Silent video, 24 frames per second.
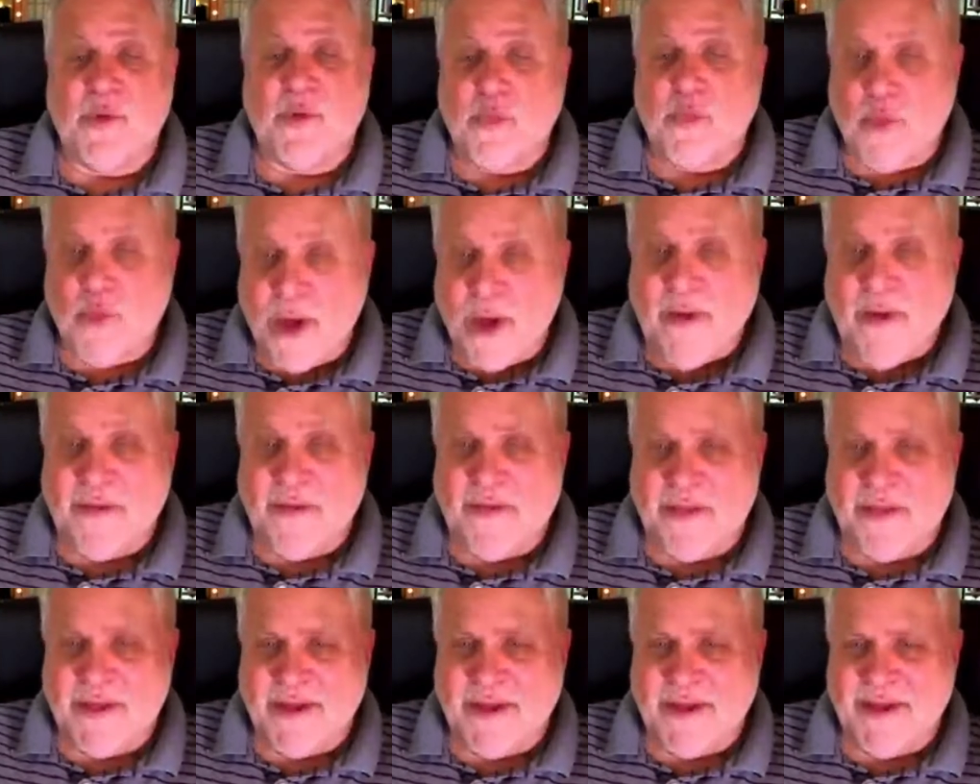
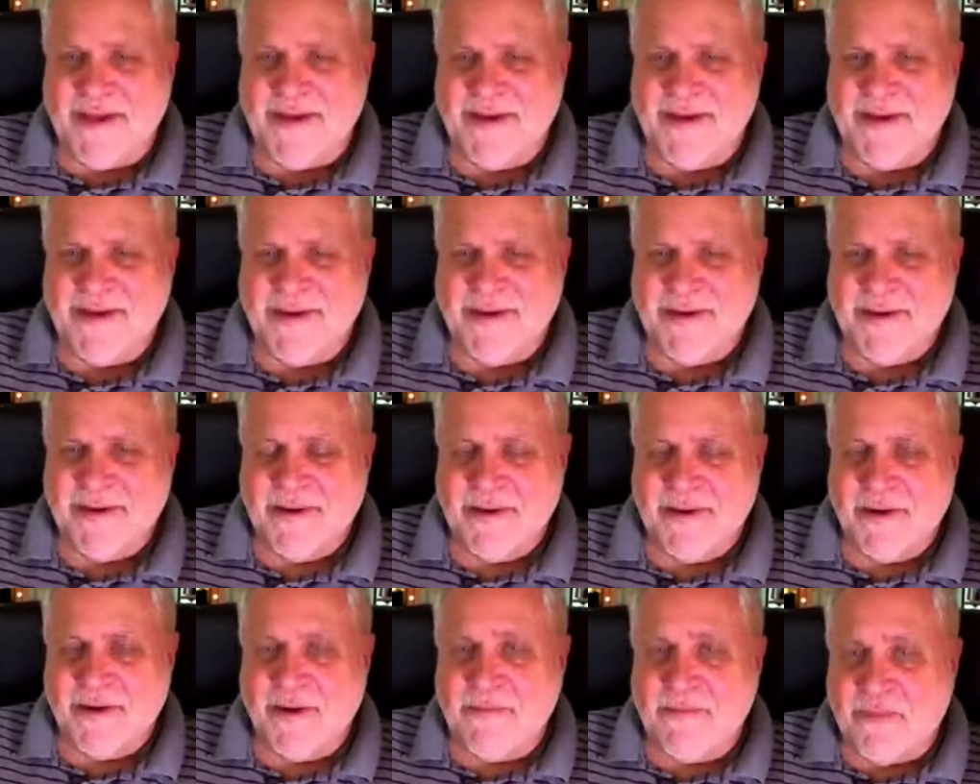wealthy
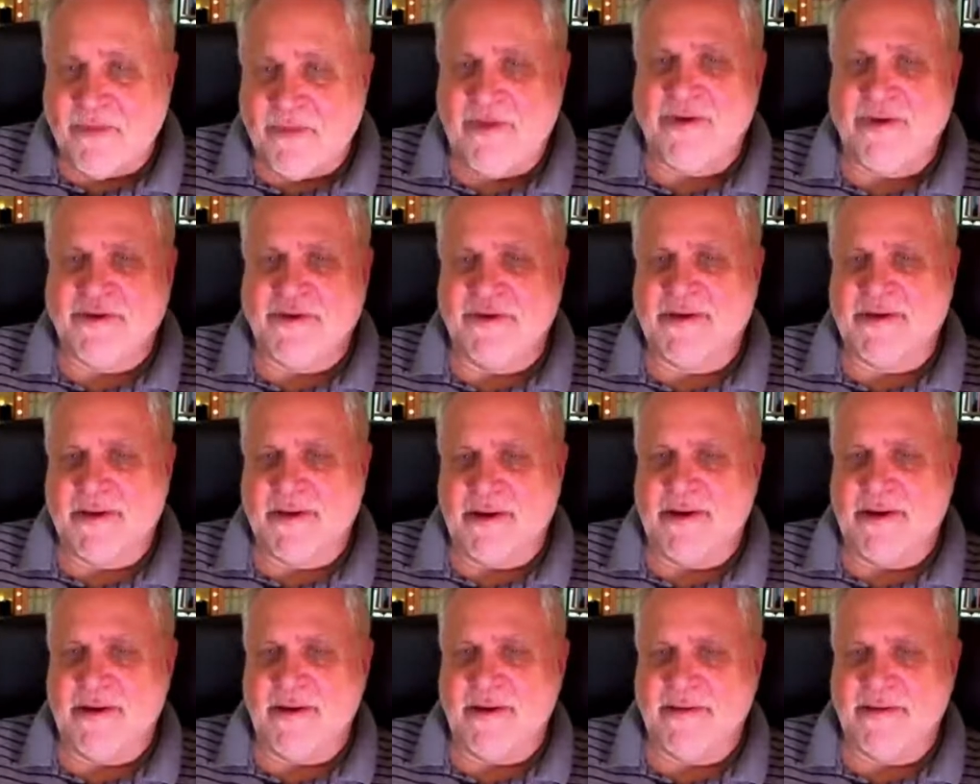could purchase
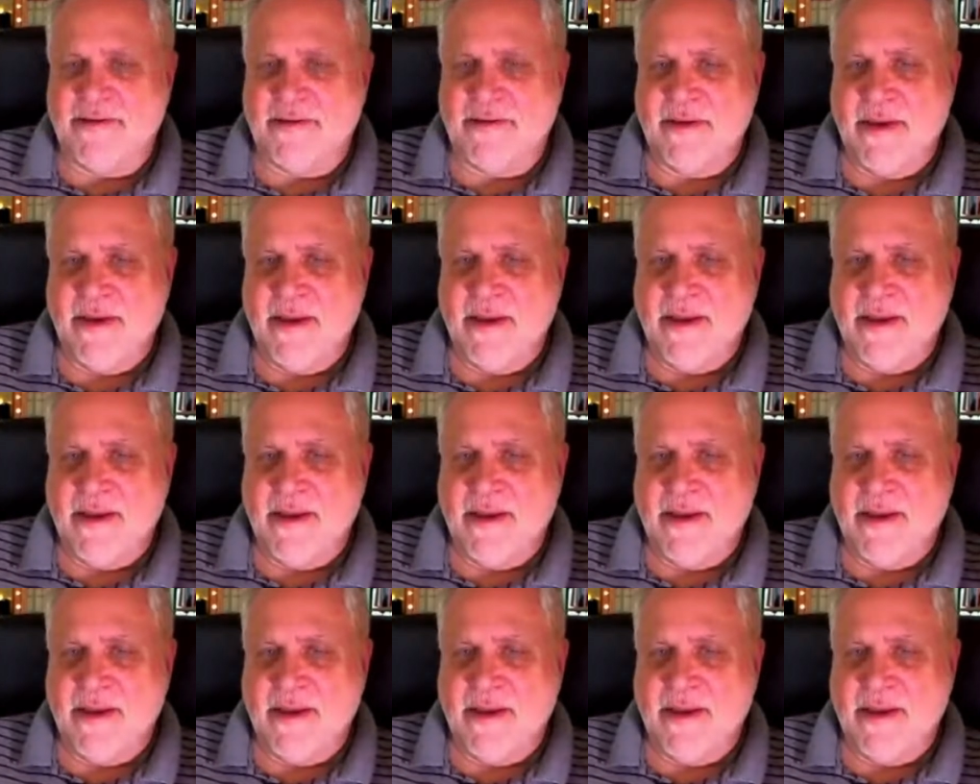cars.